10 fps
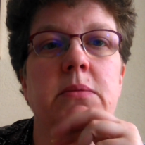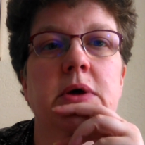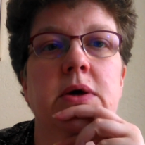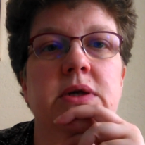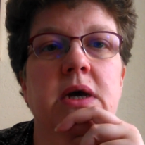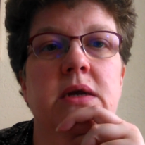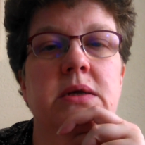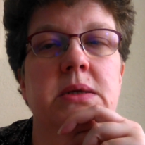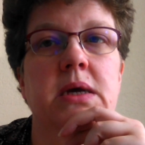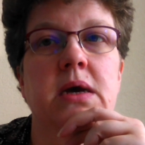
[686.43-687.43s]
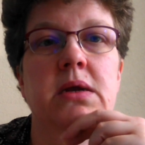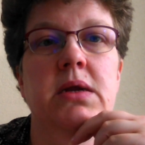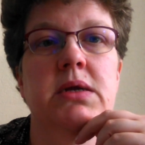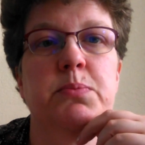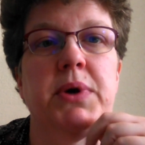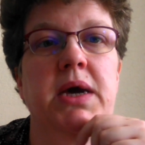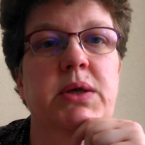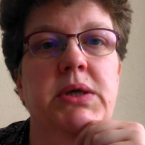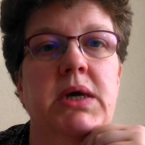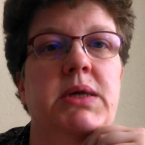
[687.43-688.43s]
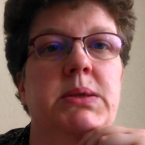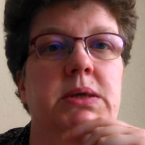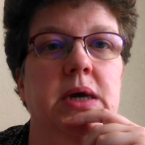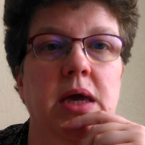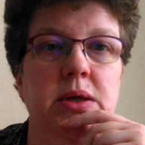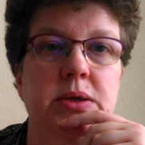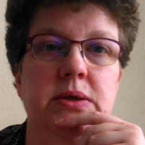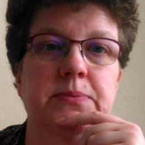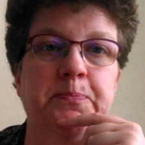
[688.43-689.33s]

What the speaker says: because I understand that the packaging has changed.